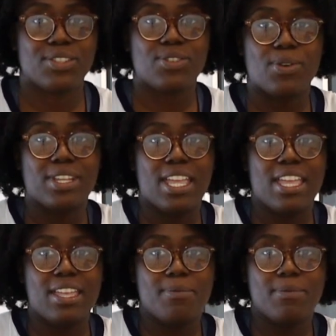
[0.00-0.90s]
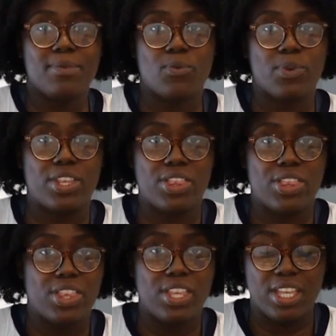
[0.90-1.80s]
so it came
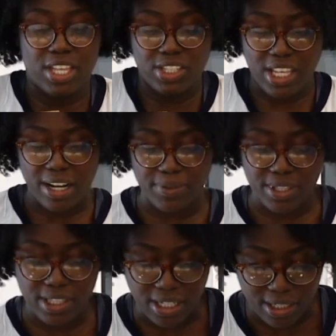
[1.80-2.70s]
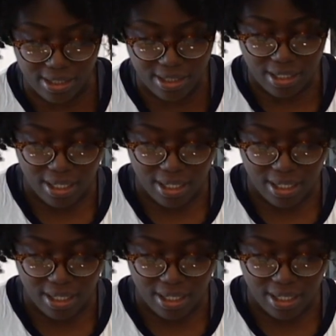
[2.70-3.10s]
with a set of 6.